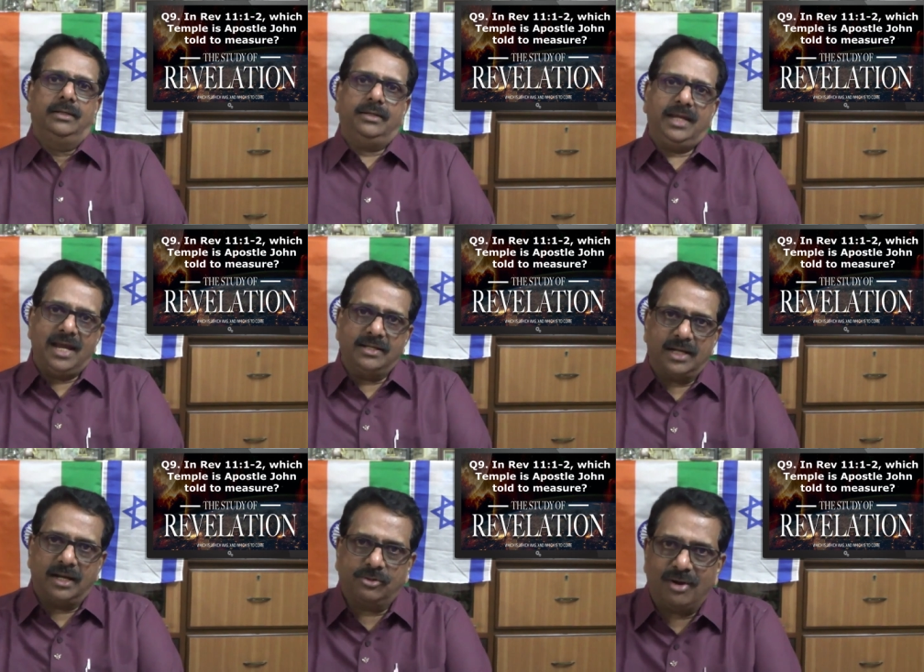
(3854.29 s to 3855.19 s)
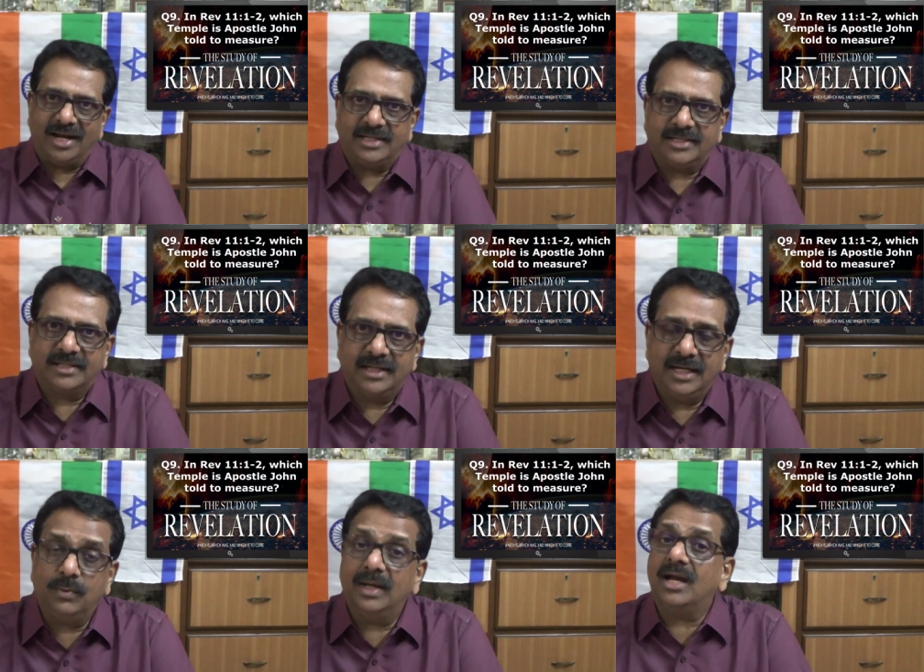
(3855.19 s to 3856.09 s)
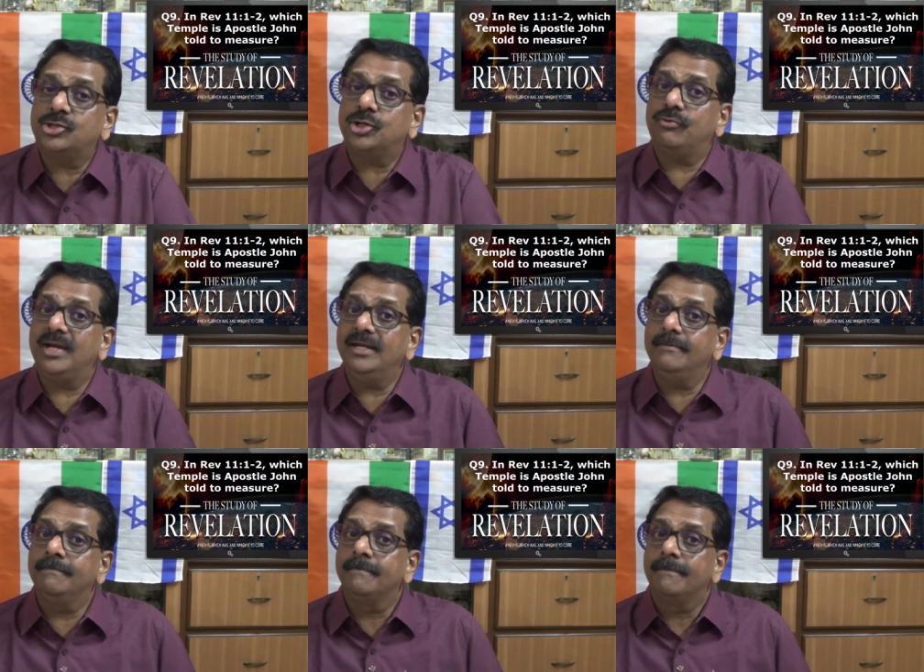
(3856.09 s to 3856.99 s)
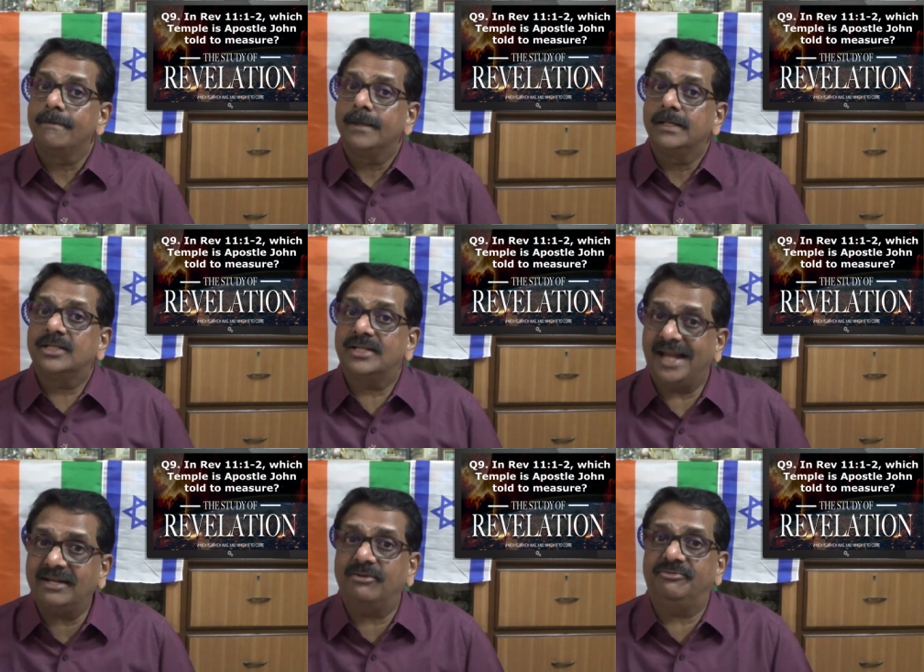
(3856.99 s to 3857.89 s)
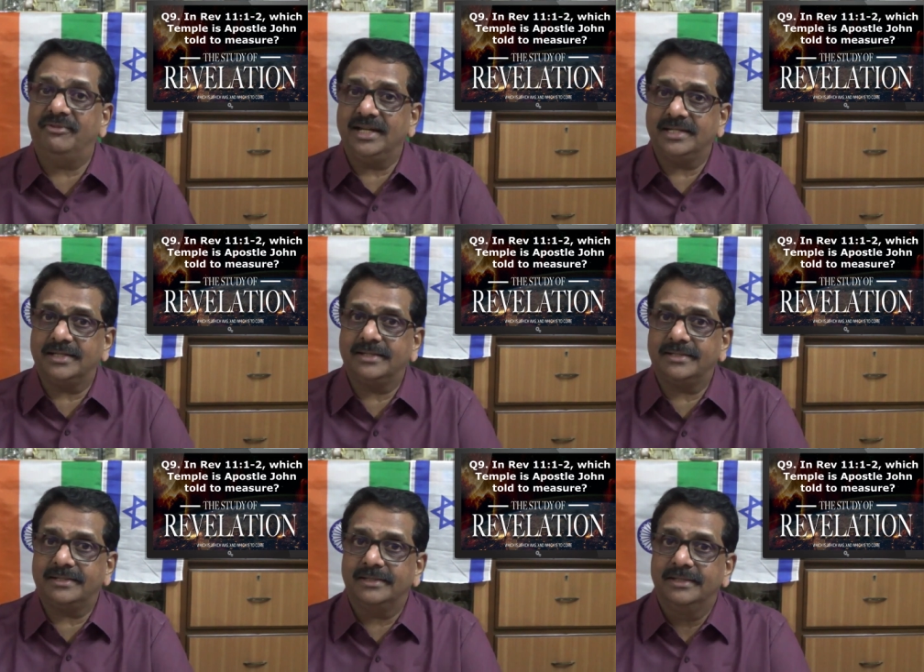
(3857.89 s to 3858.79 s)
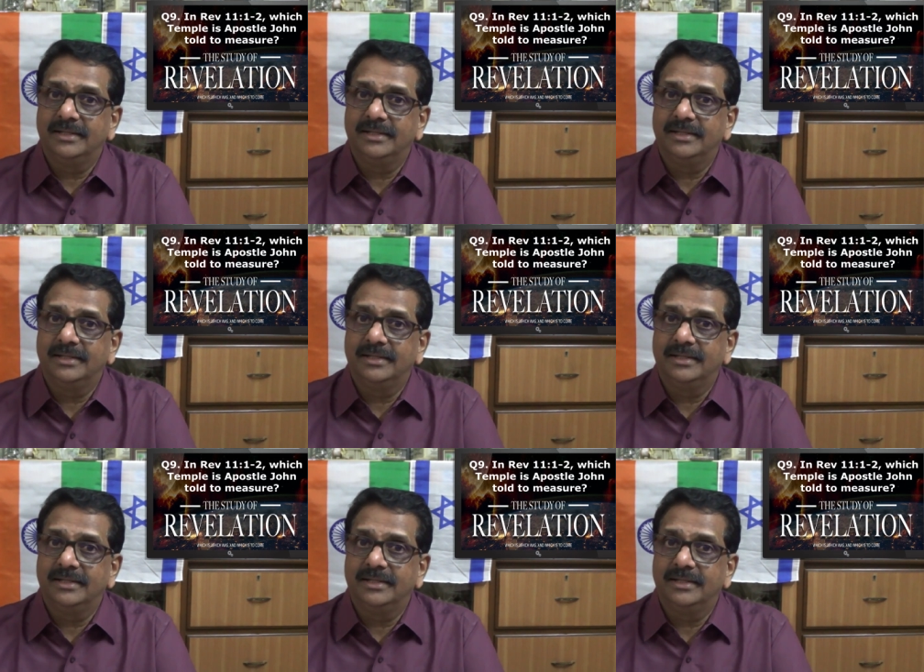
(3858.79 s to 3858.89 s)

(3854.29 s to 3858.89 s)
the Antichrist. It will usher in sacrifices